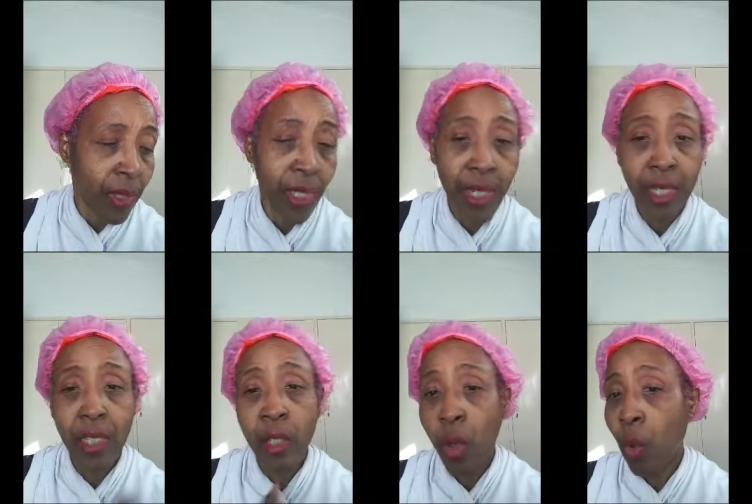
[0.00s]
the
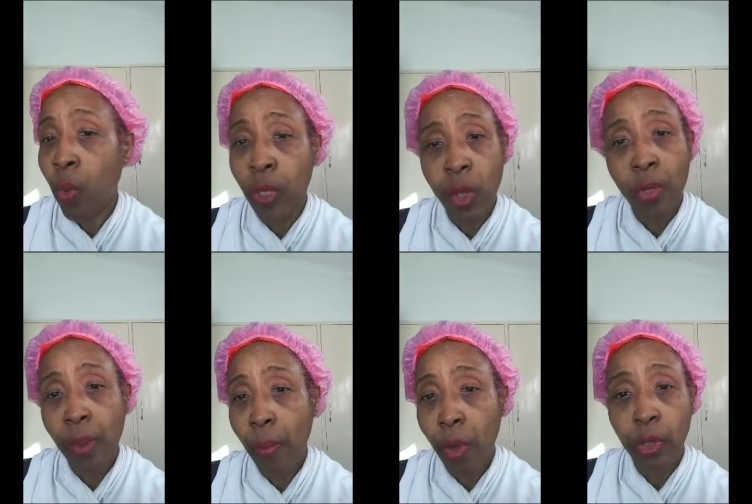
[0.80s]
dates are always on
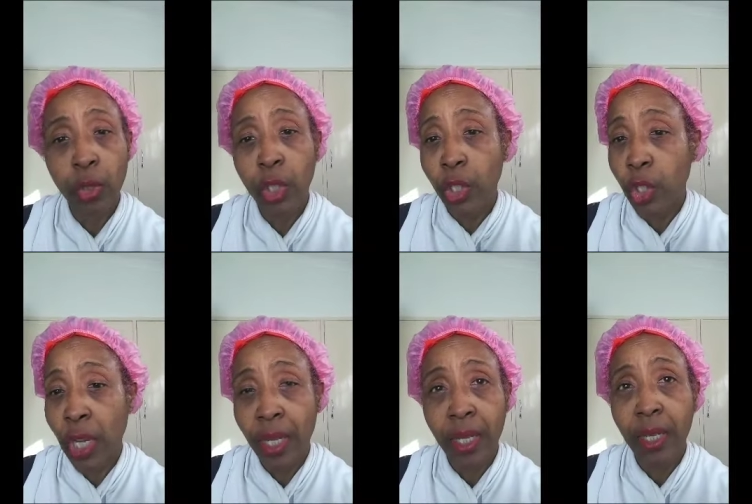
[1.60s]
the box. You can
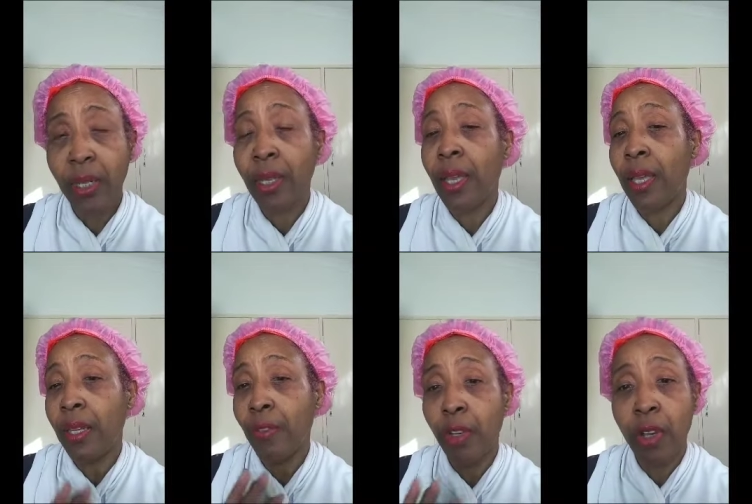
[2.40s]
check.
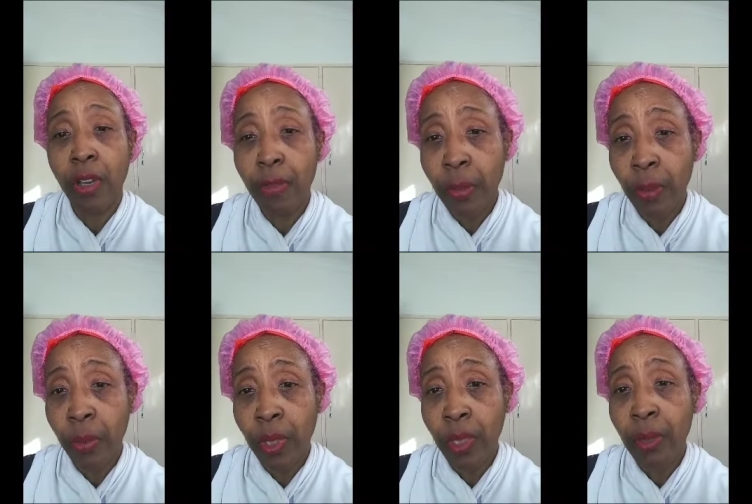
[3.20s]
And if you're not comfortable
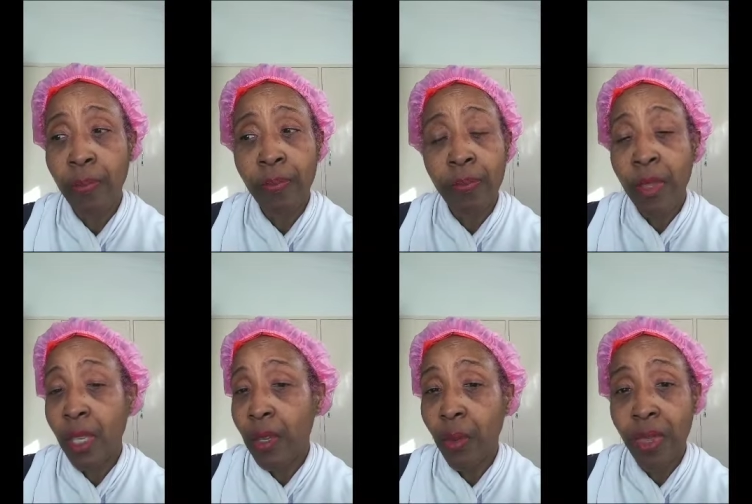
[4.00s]
with
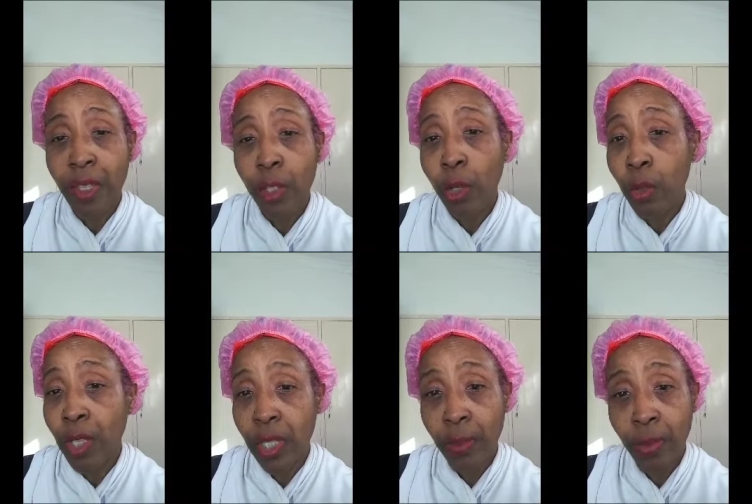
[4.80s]
whether it's close
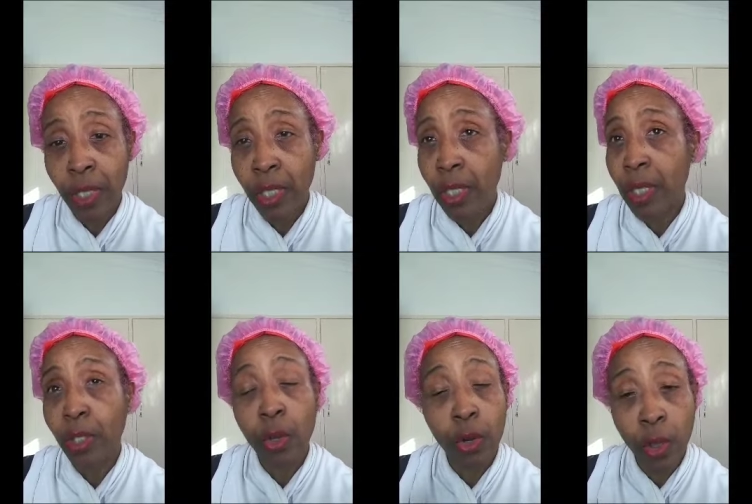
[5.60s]
to expiration
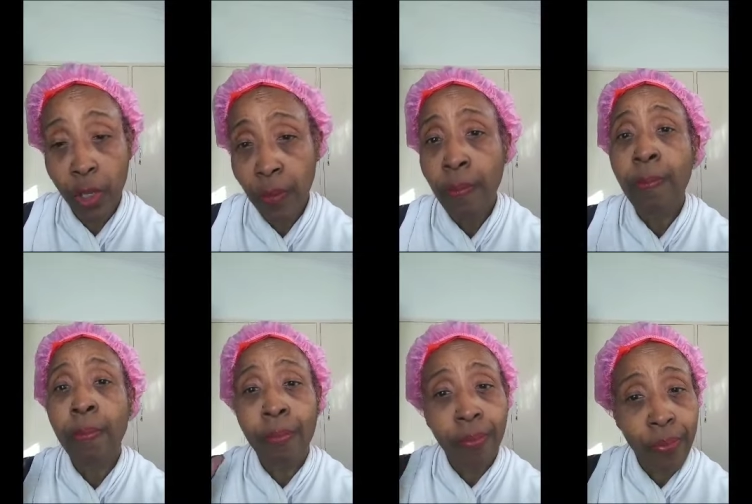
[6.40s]
date or not,
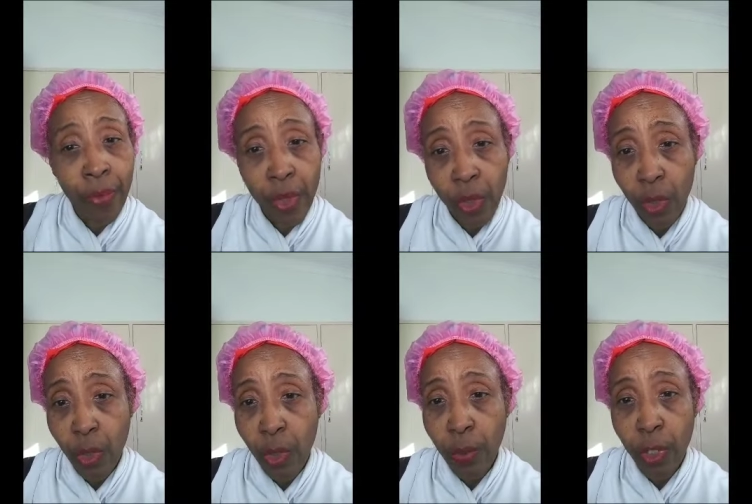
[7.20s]

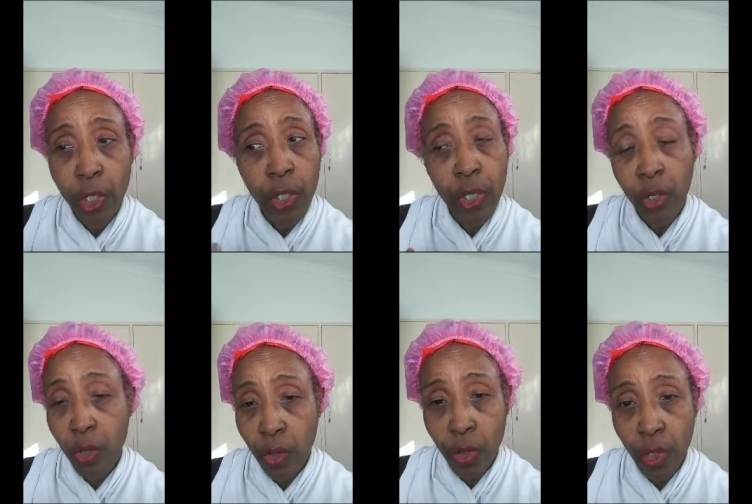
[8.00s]
you purchase it
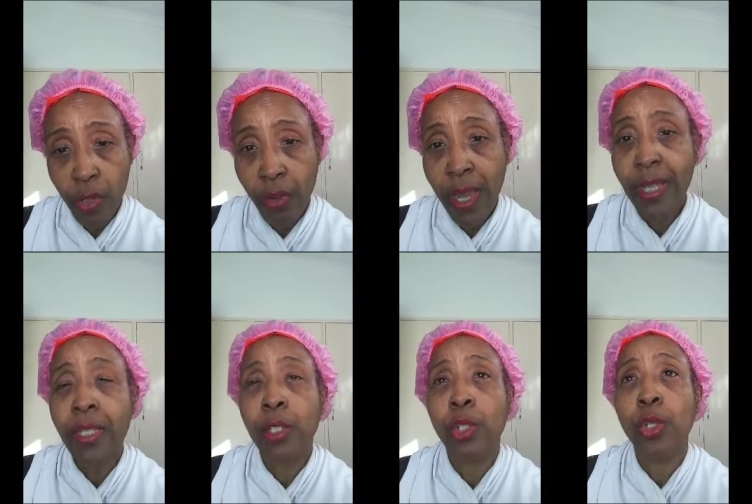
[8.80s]
or not, right?
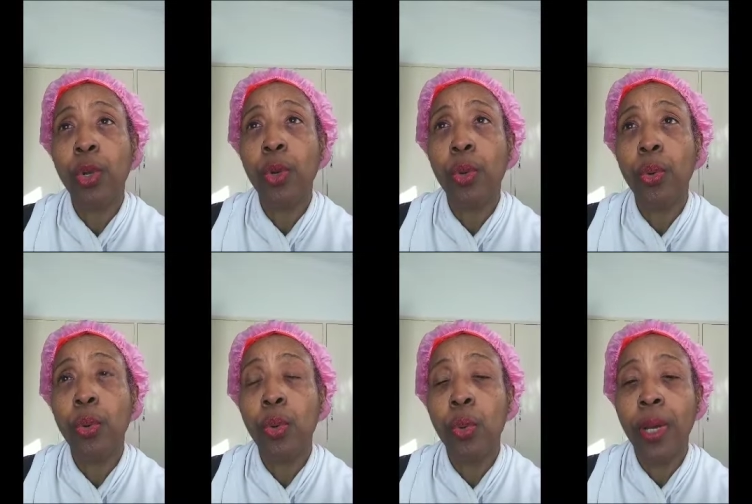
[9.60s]

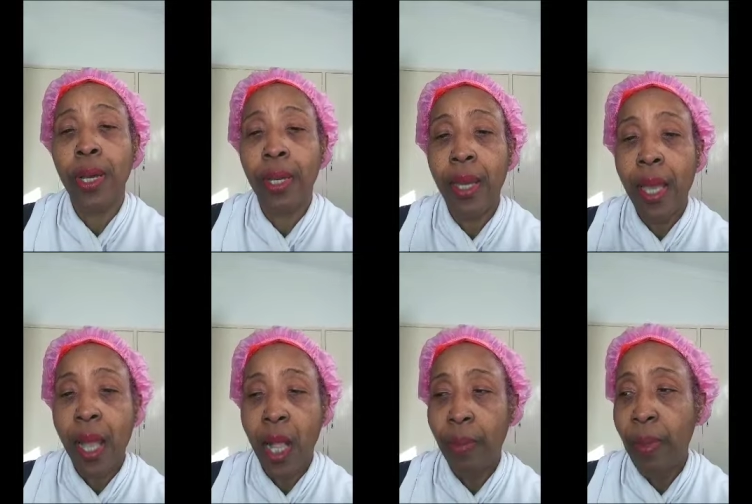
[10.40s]
So
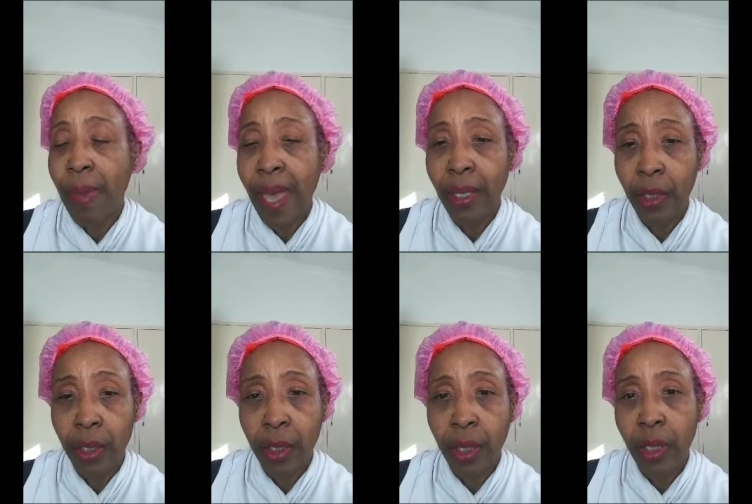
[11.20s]
I'll be
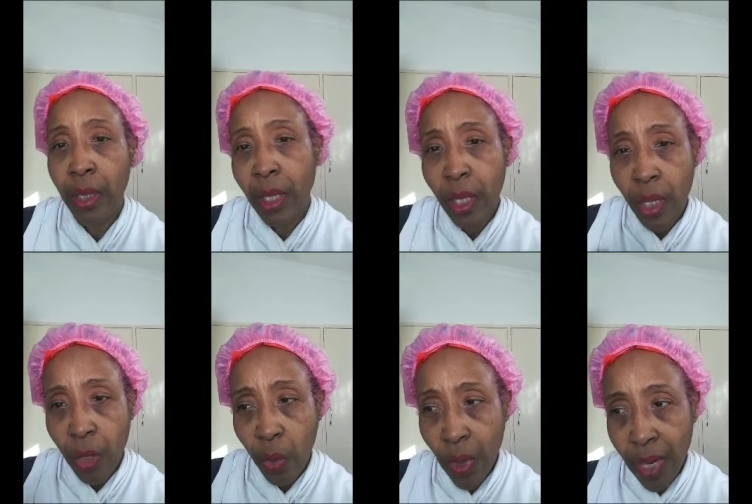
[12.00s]
back
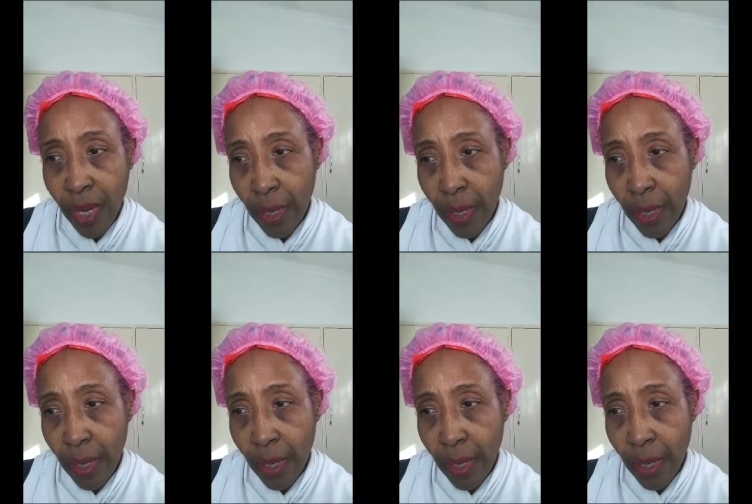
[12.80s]
when